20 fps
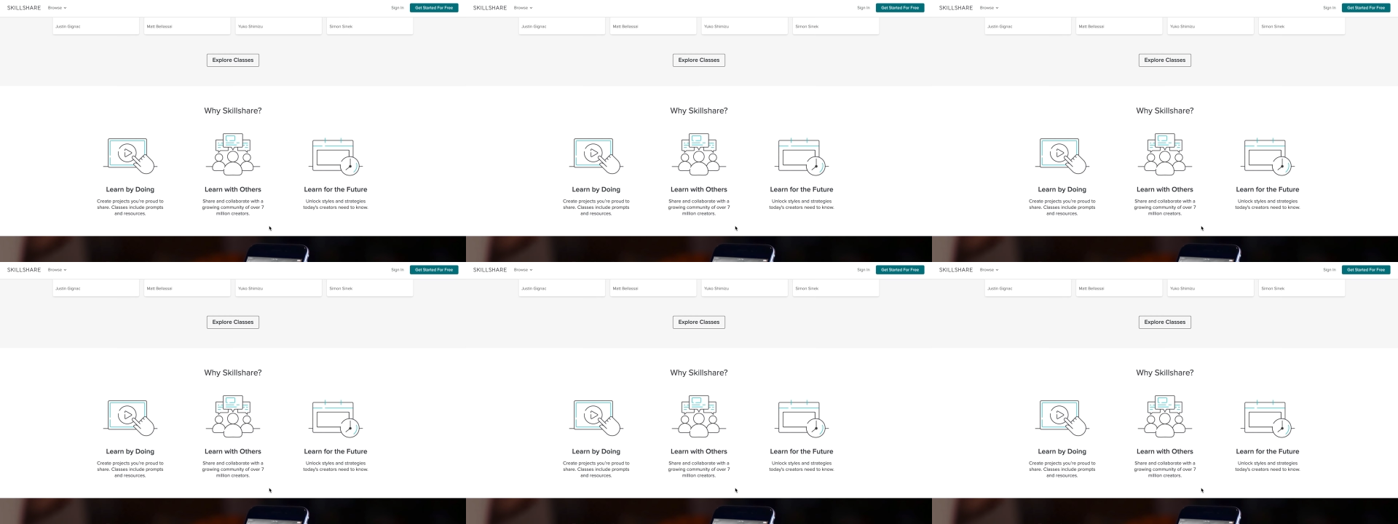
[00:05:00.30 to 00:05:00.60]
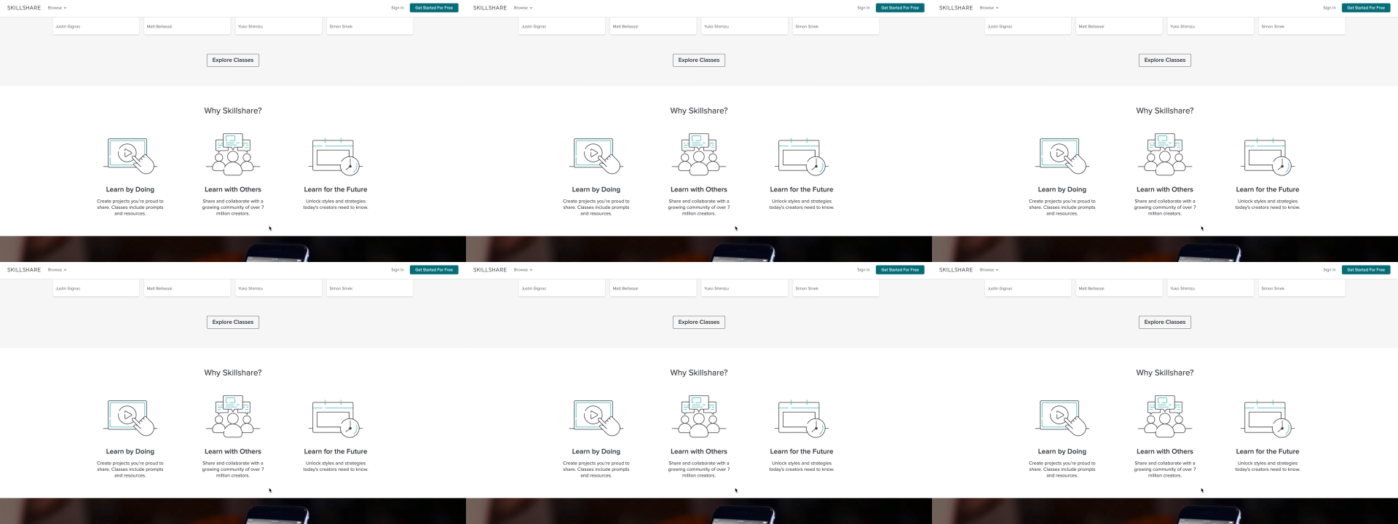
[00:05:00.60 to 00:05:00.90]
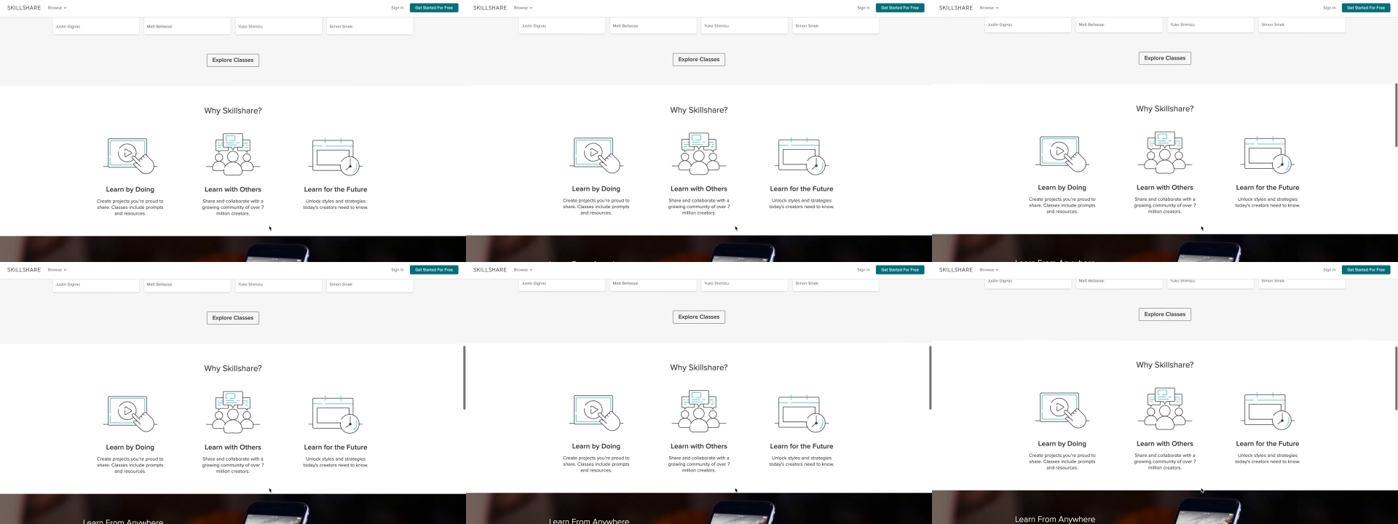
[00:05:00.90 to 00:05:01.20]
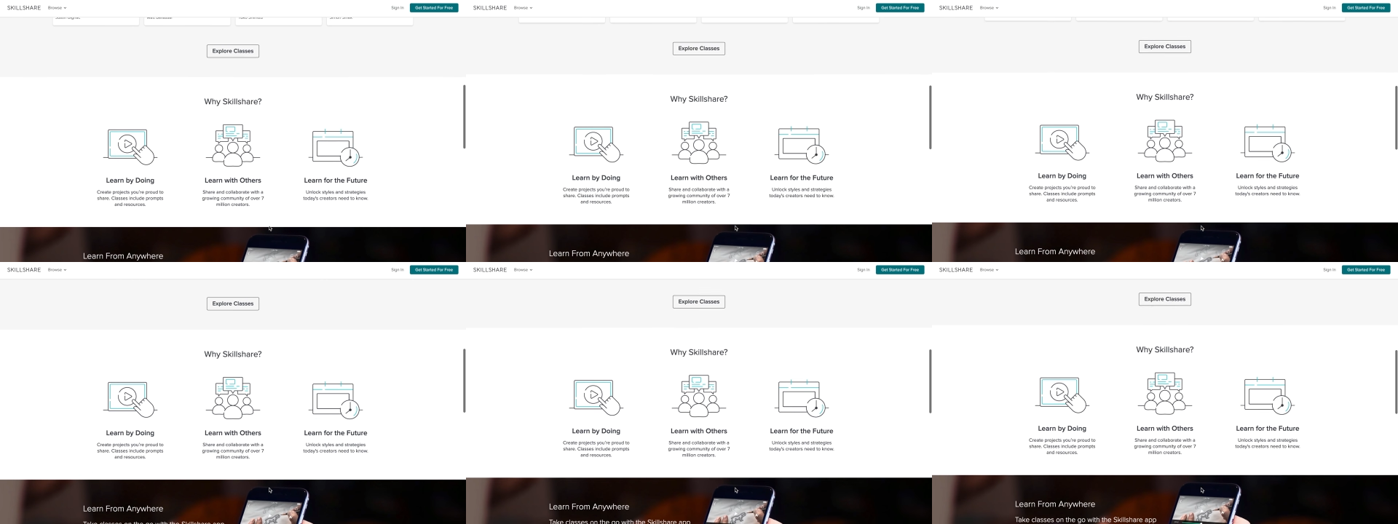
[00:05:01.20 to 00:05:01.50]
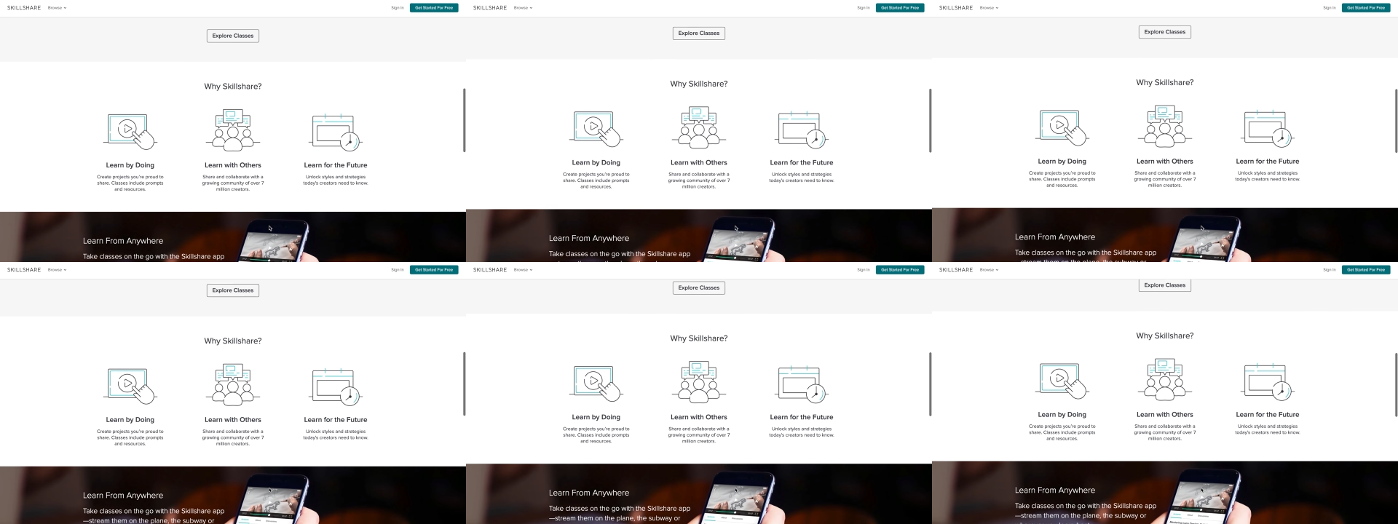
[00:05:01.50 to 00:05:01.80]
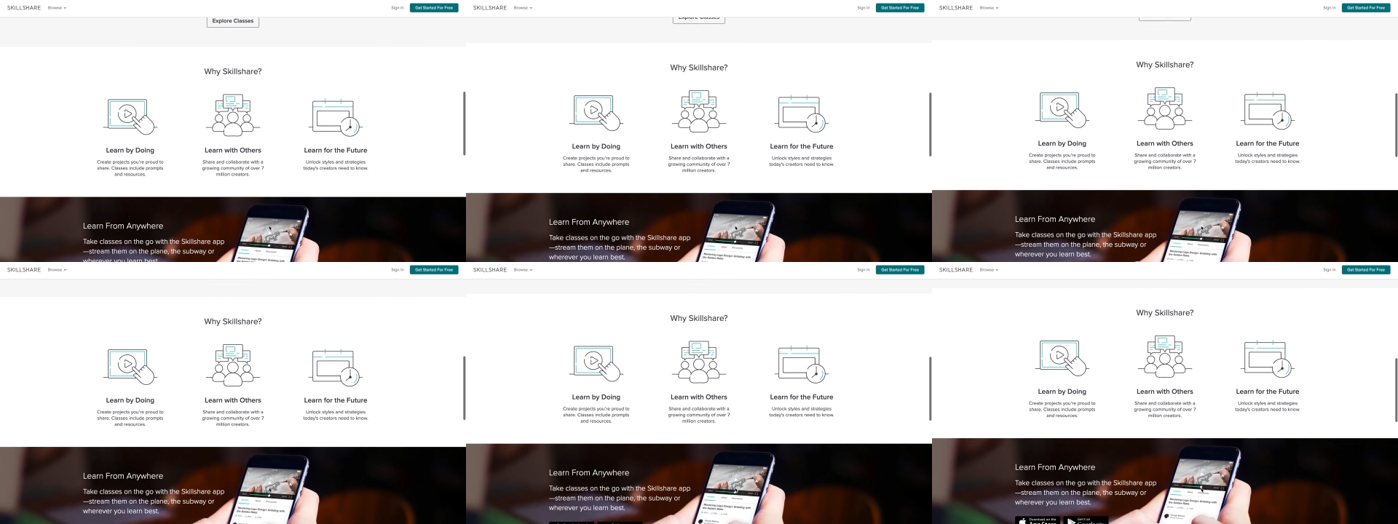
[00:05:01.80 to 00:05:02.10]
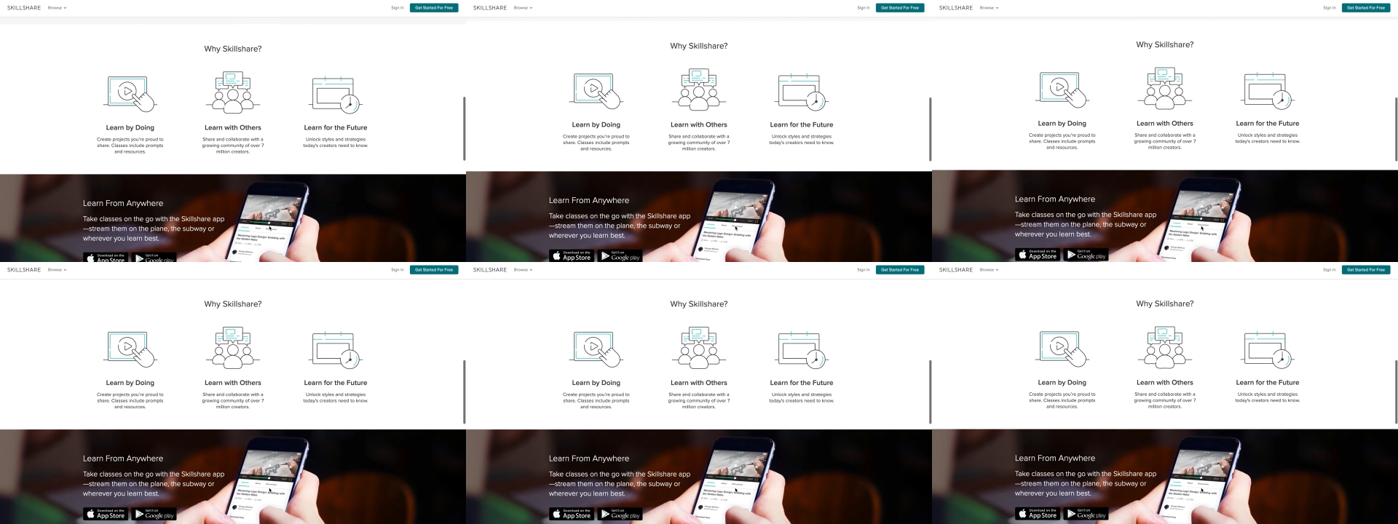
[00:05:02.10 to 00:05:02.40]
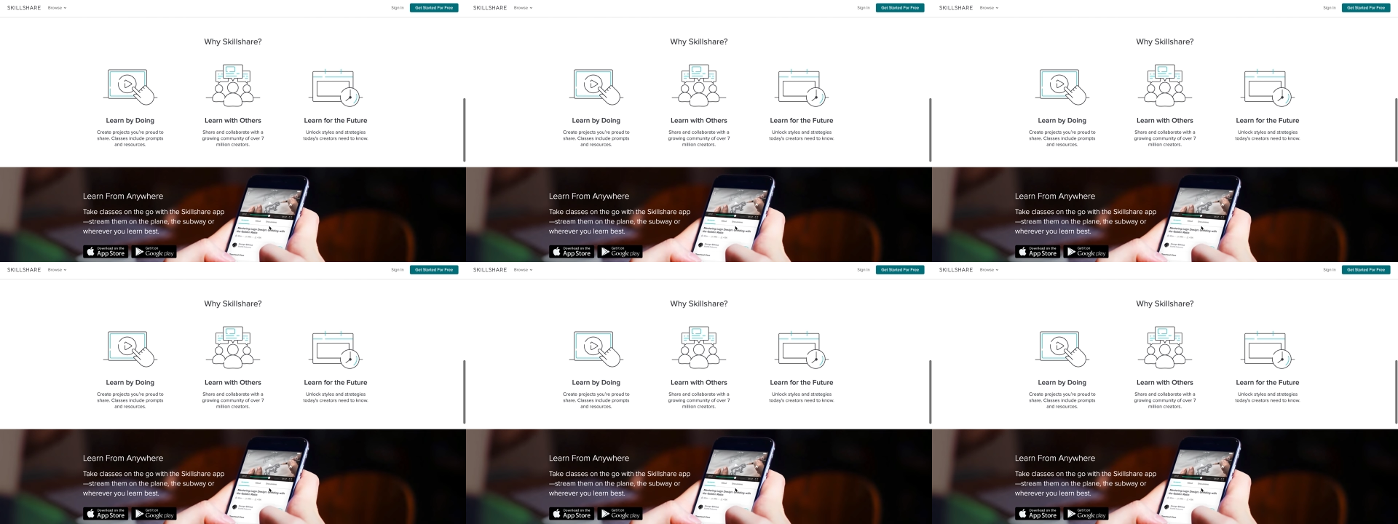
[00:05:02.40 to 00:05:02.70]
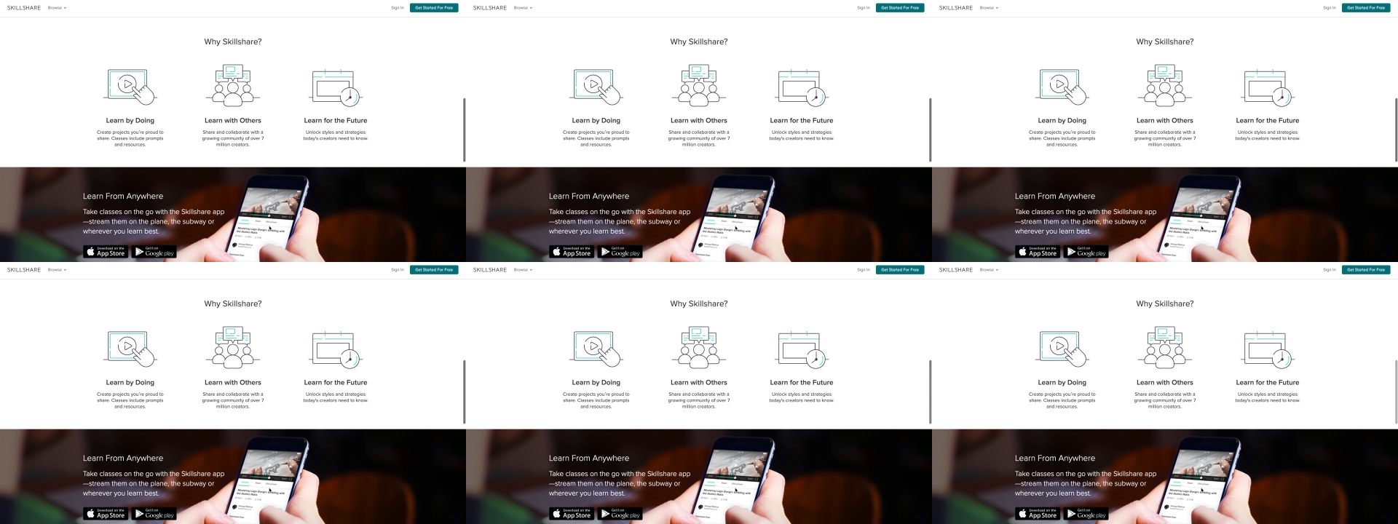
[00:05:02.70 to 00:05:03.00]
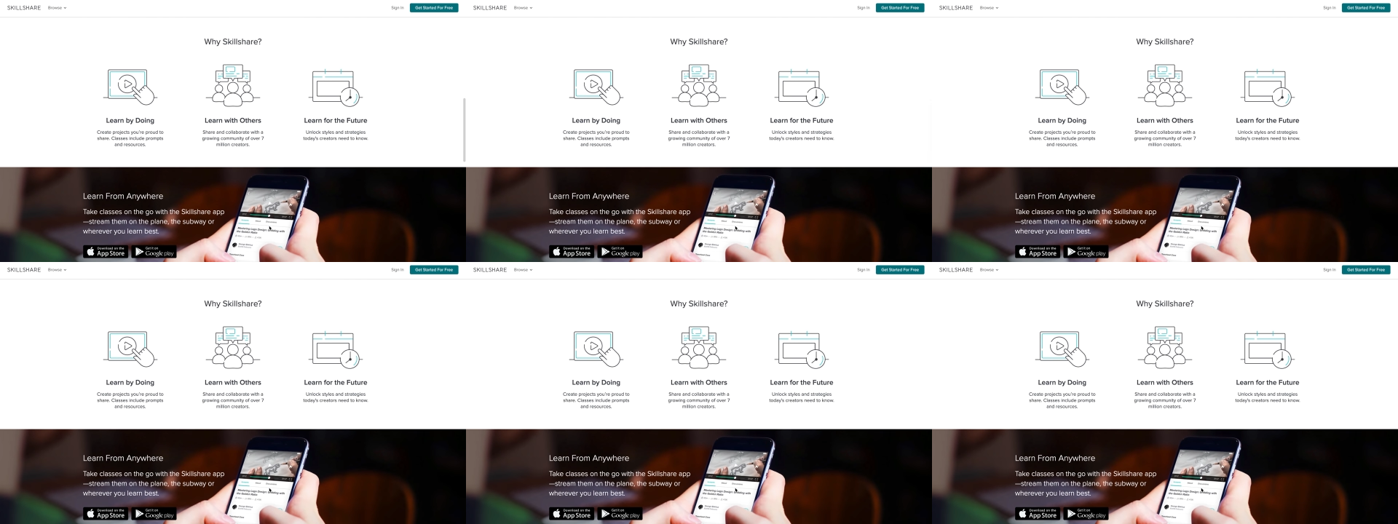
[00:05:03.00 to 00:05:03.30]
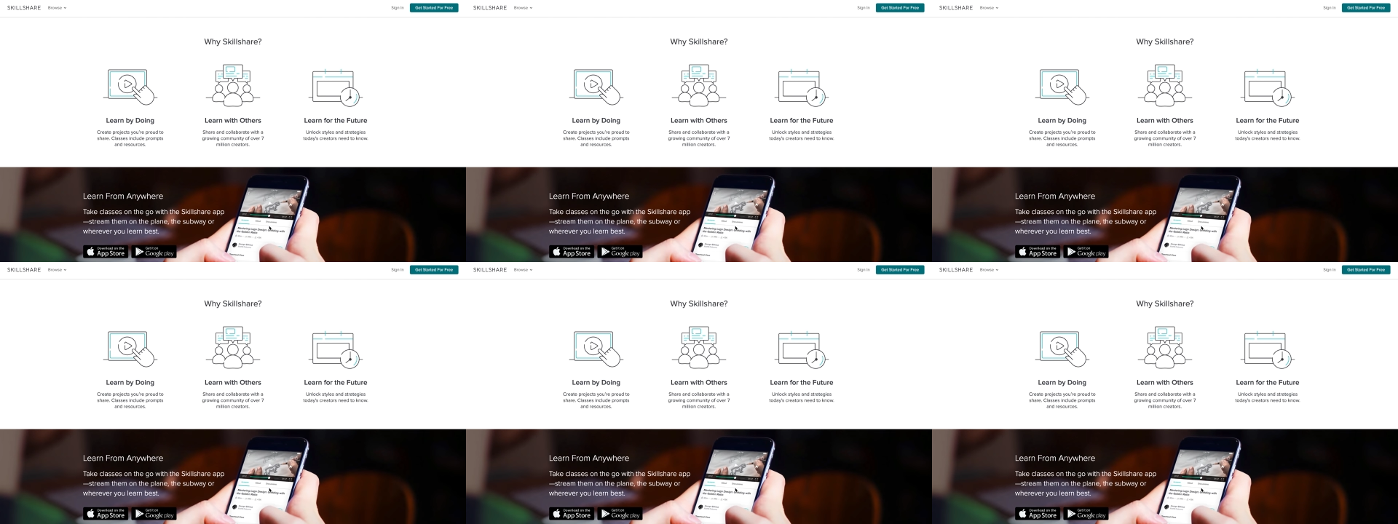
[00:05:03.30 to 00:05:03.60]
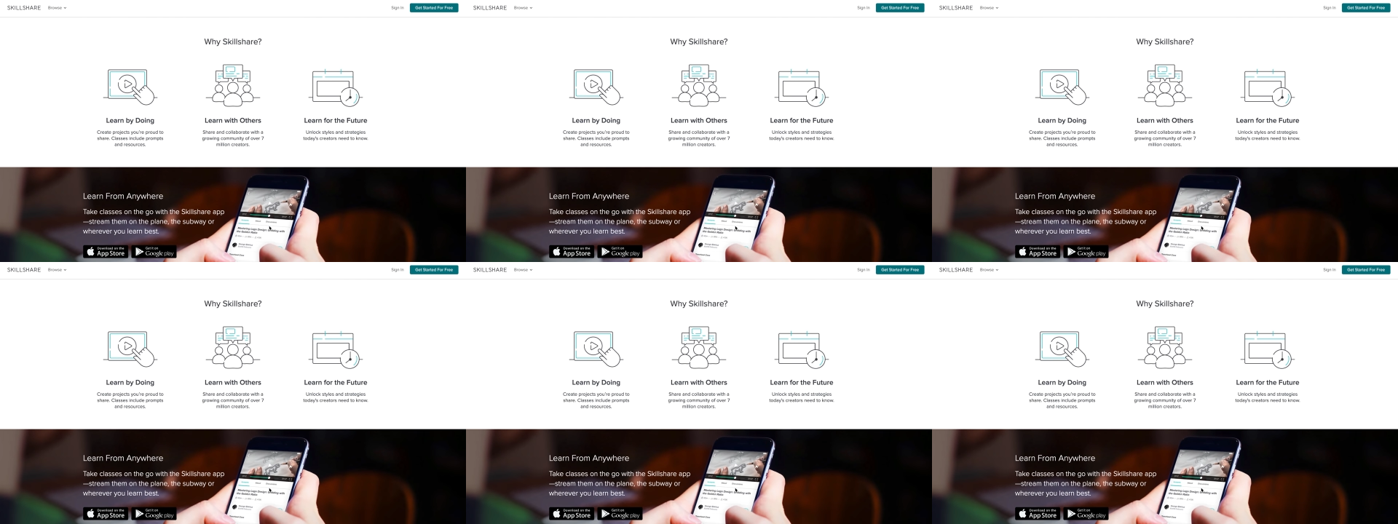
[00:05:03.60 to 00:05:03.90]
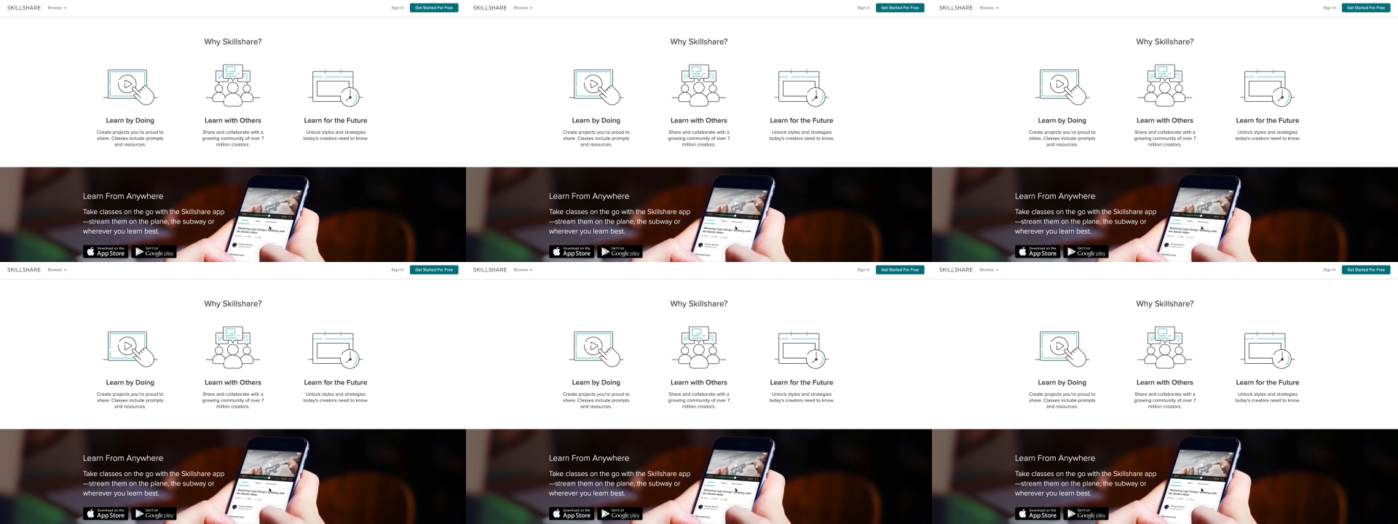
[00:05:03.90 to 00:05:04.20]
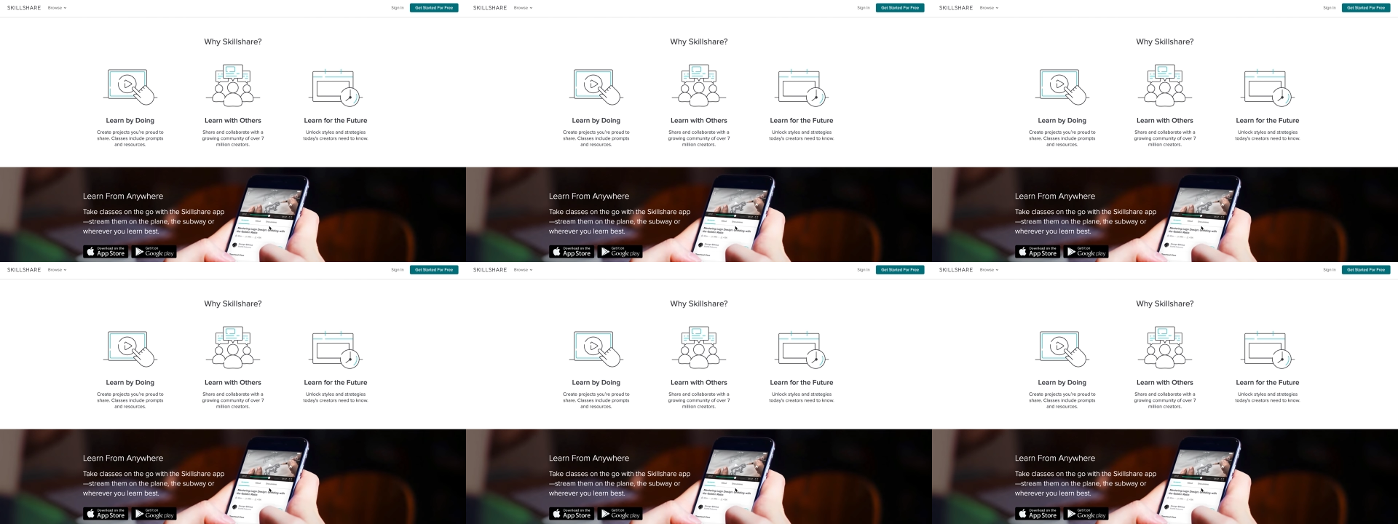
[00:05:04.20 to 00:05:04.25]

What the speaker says: No face is visible, so there are no lips to read.